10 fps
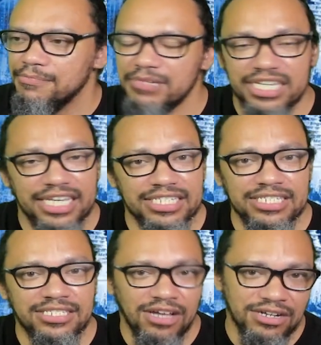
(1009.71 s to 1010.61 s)
because
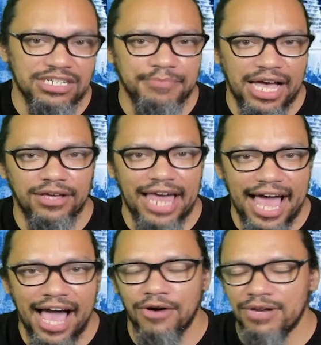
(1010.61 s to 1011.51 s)
he's talking about
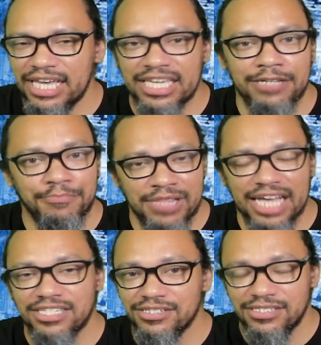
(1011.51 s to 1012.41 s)
how it can
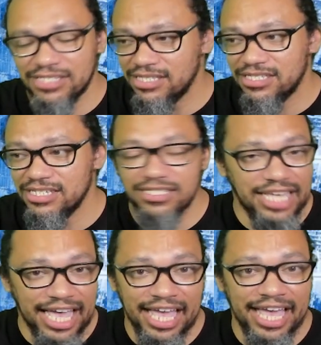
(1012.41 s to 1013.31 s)
block your senses
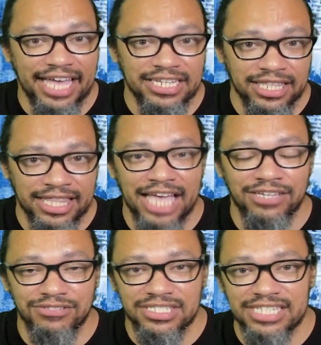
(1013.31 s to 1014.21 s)
and allow
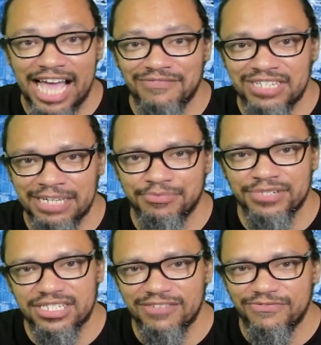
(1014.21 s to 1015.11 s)
you to dive deeper
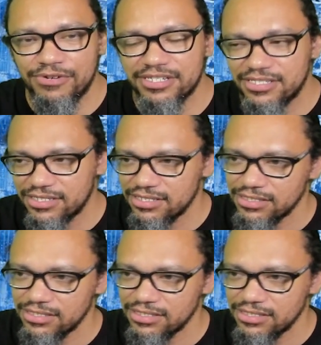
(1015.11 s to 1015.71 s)
into the Force.